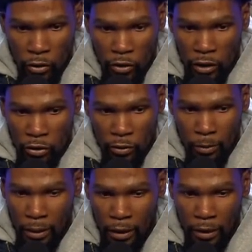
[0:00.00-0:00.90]
traditional
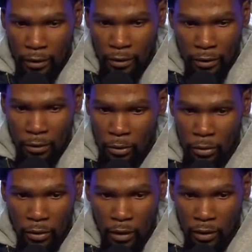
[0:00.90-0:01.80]
way, the
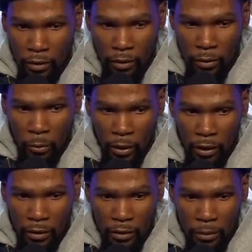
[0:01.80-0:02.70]
new, you know, the
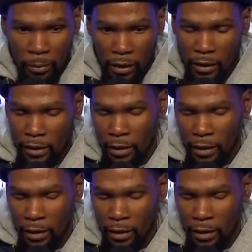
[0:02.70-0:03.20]
way the picking